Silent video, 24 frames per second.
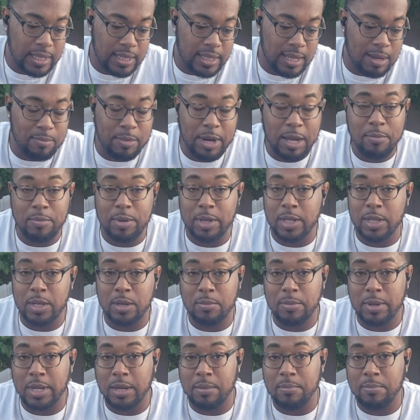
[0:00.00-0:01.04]
that might be a
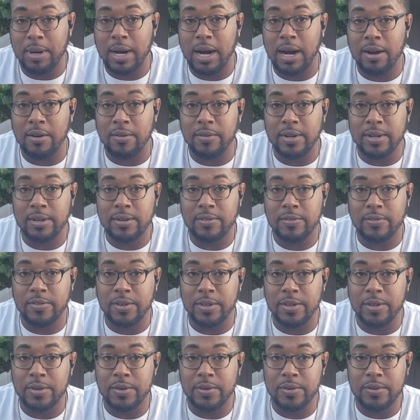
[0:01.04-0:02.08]
little bit empowering for
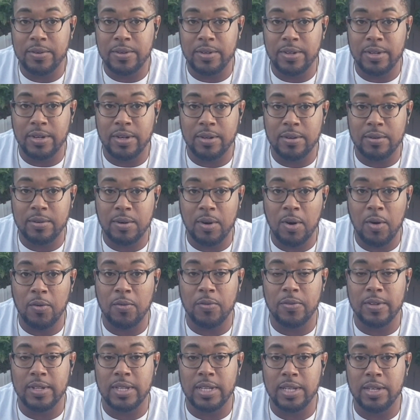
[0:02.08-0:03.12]
you. You know,
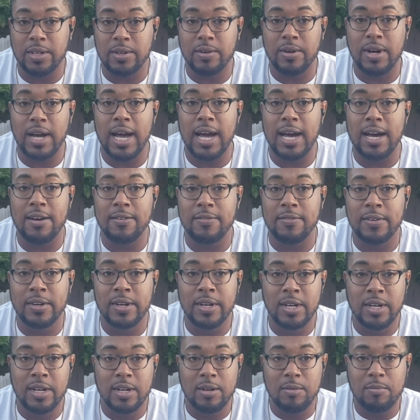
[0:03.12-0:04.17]
hopefully you'll have
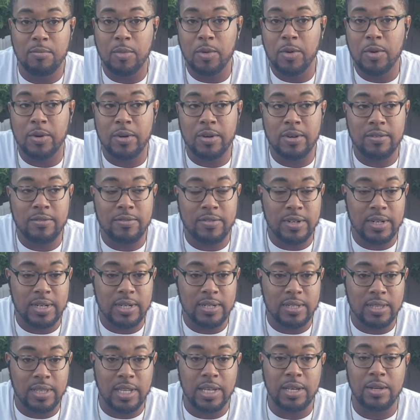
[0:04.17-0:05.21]
more of
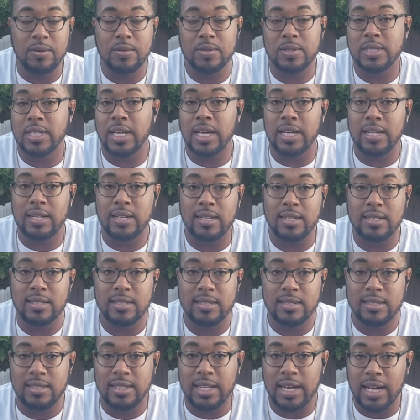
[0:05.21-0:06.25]
a legal standing
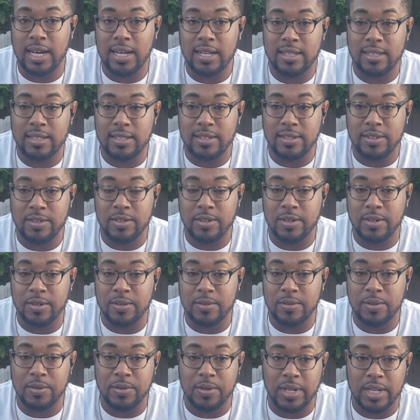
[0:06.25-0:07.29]
that, you
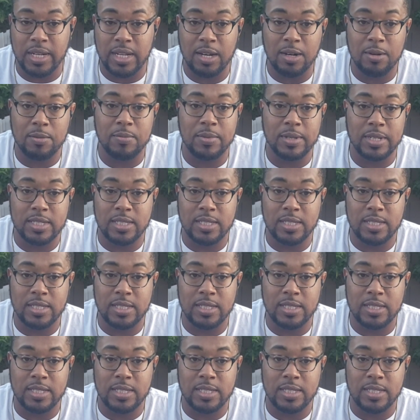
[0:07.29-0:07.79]
know, you can help